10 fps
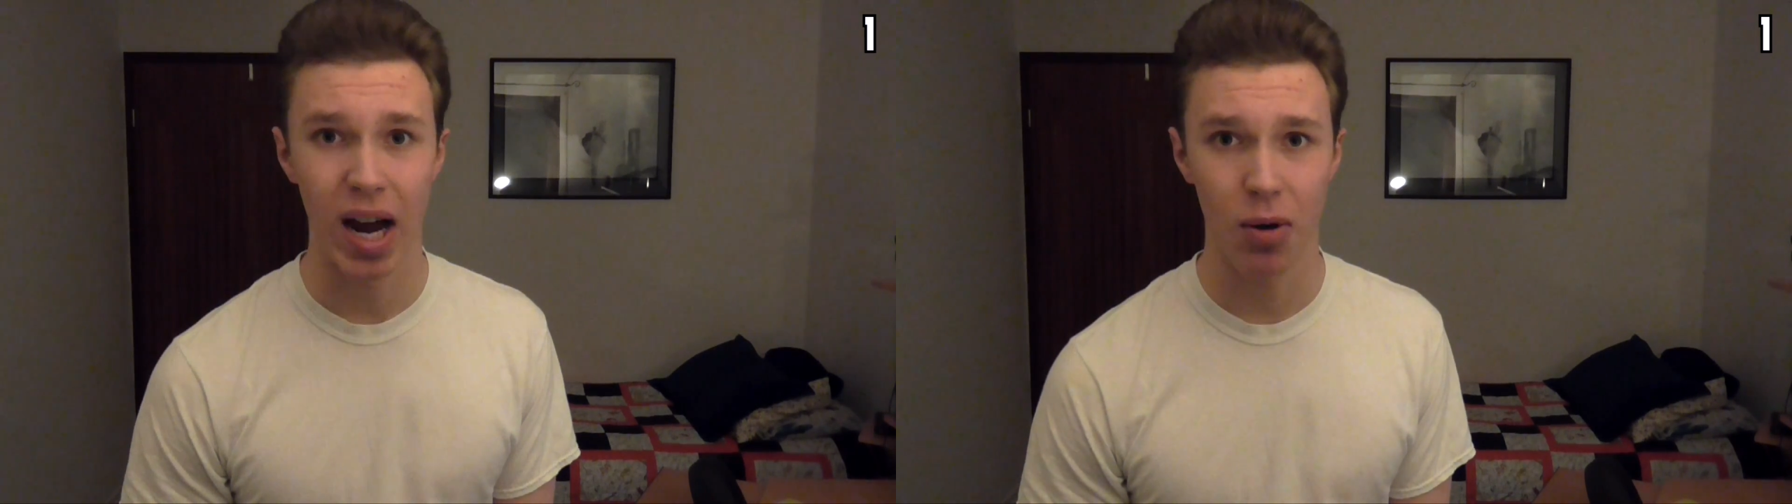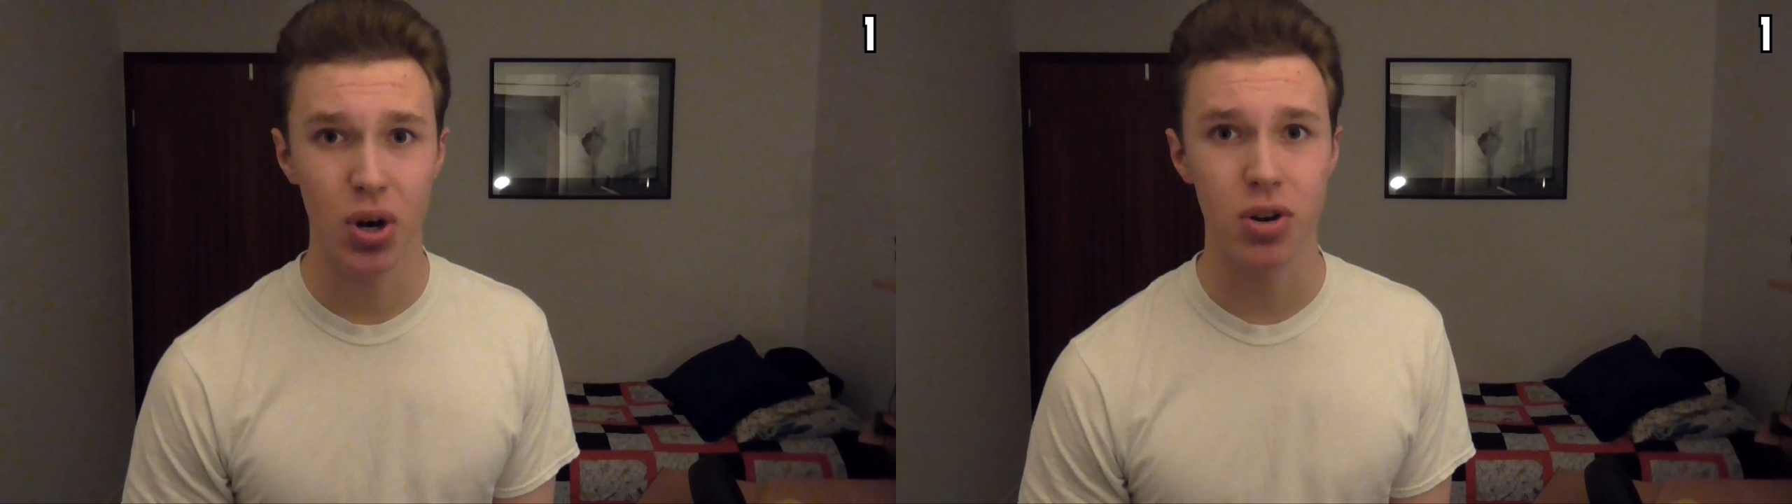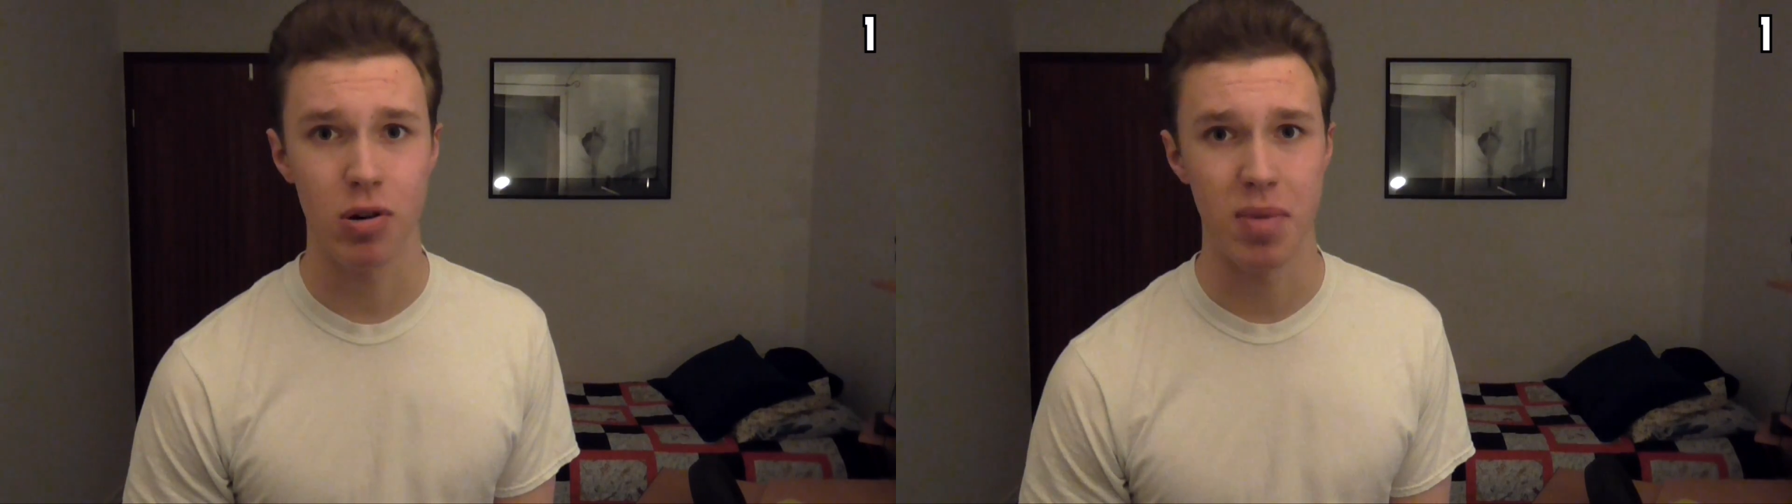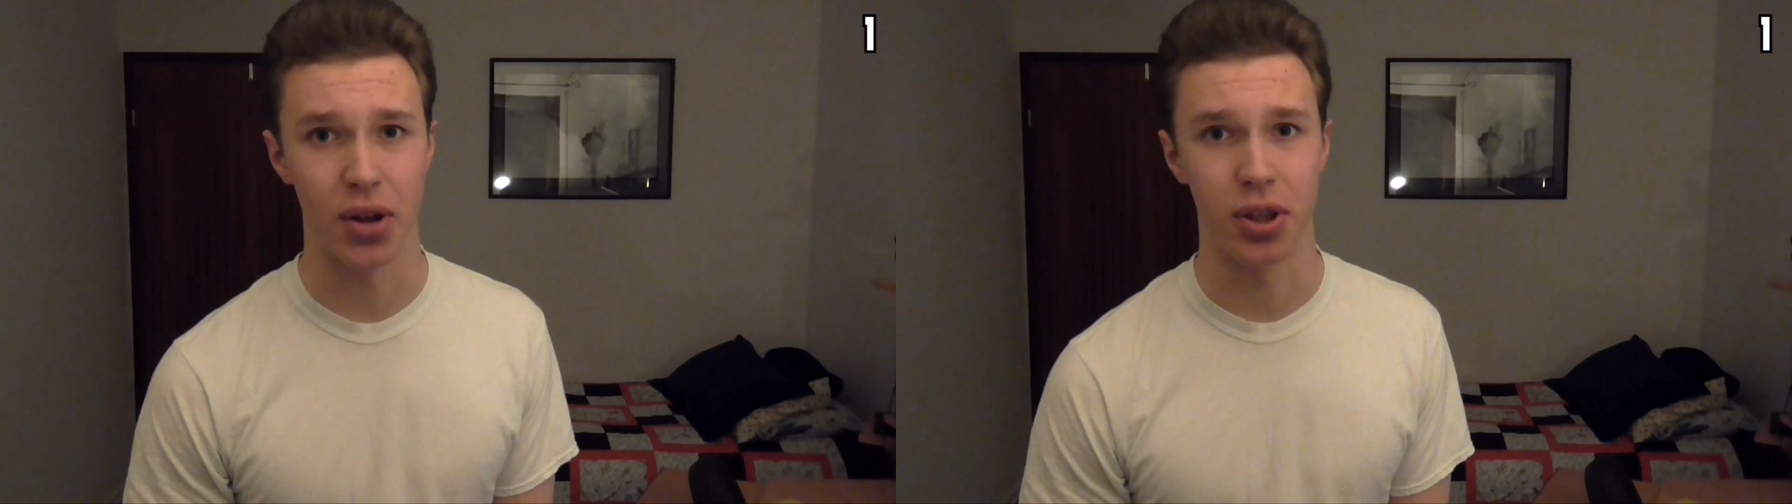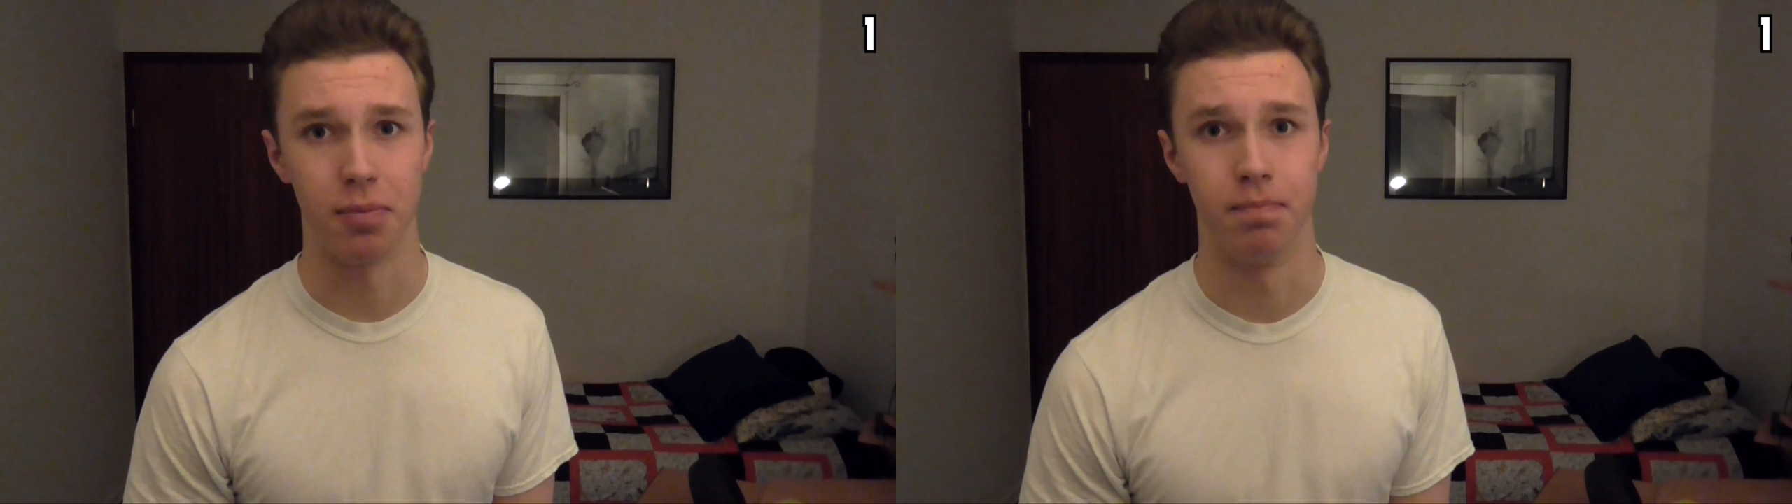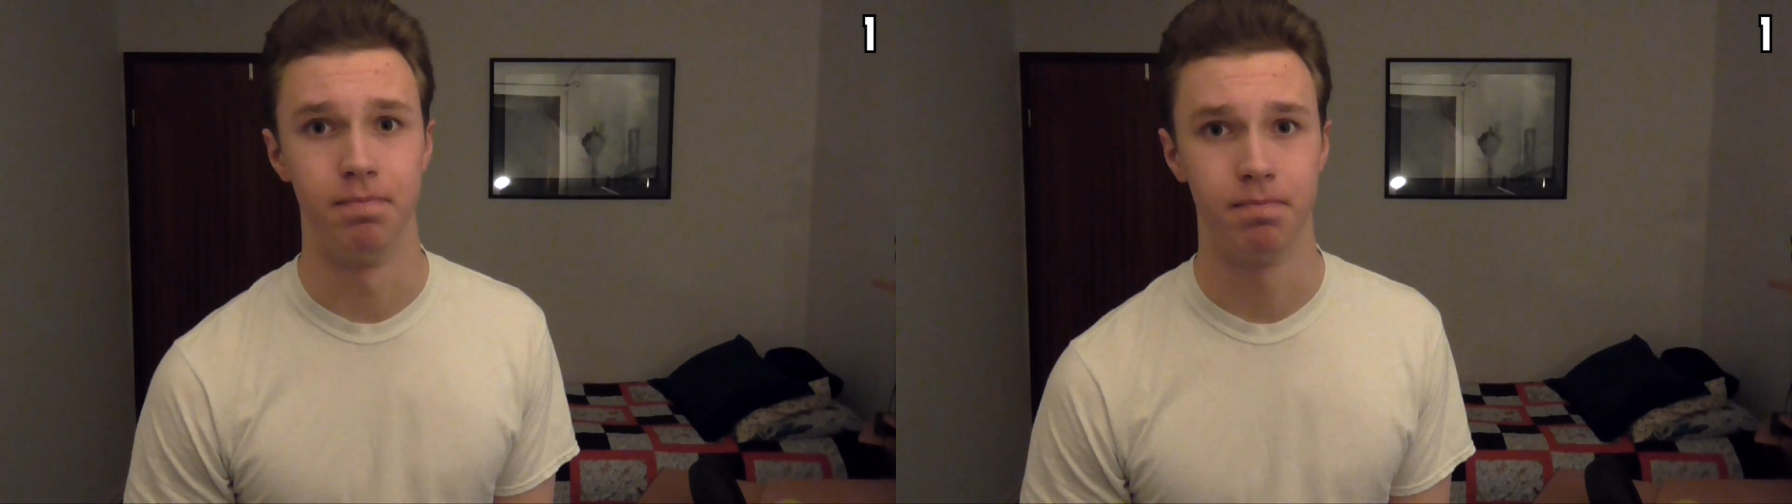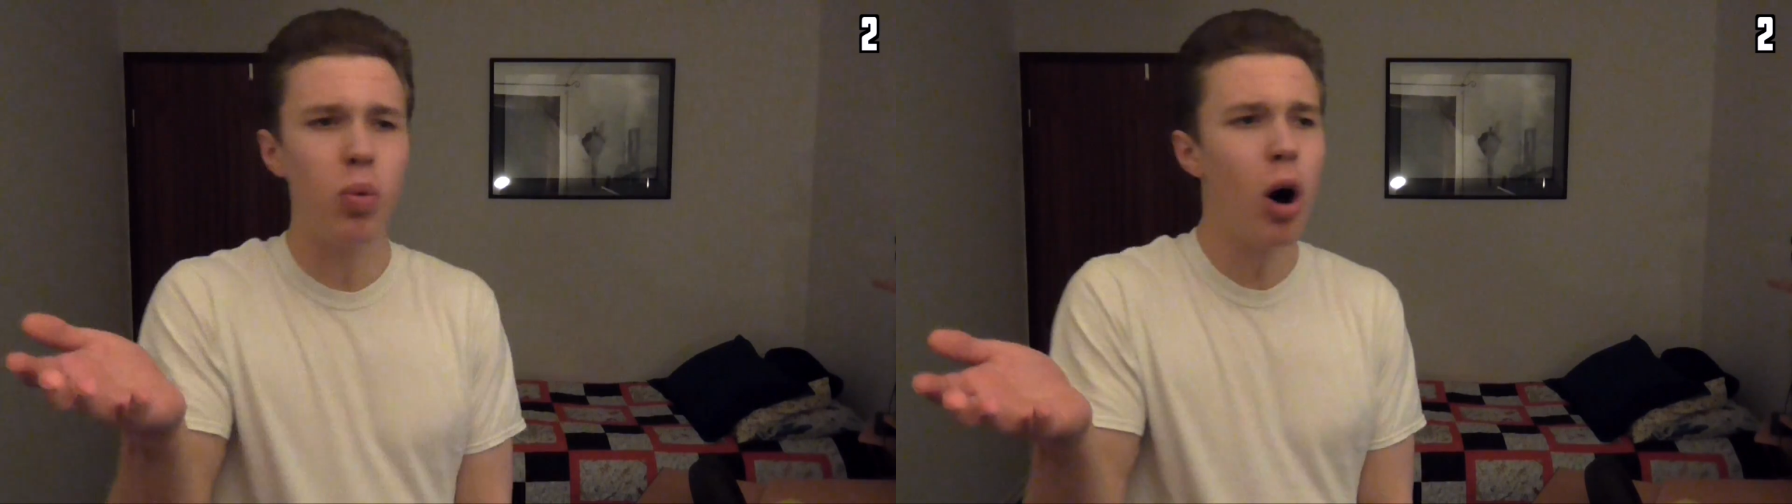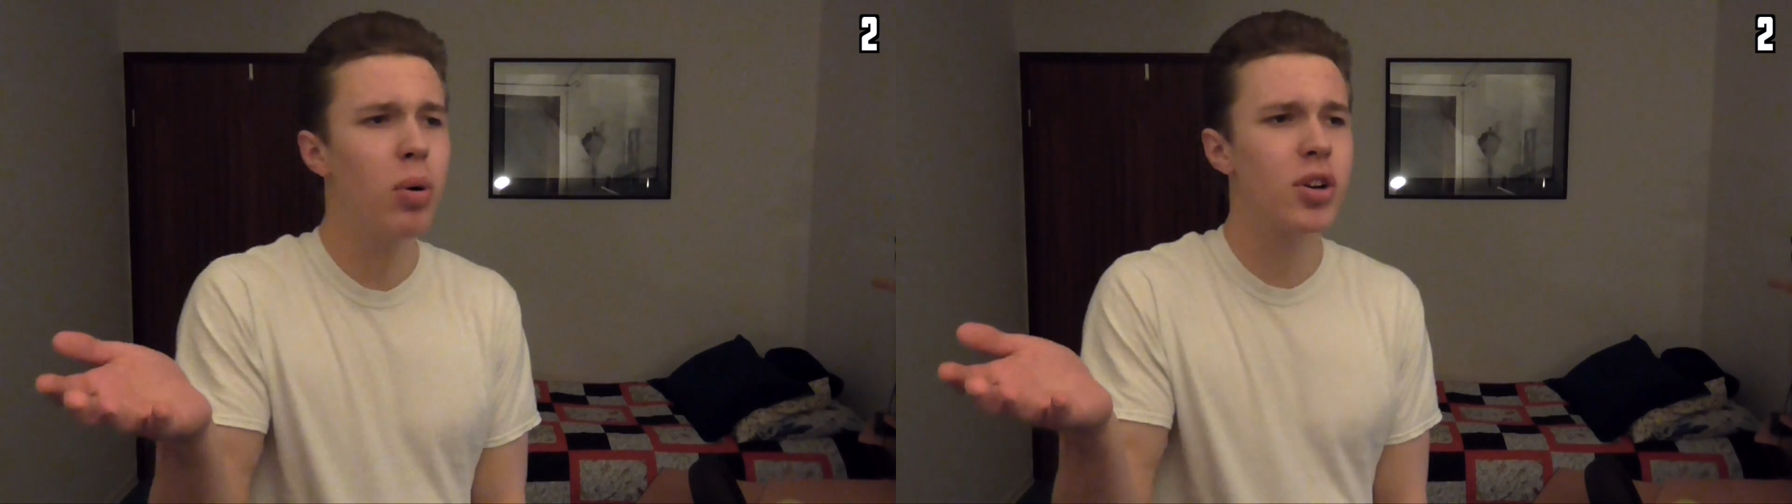I wonder about them. But while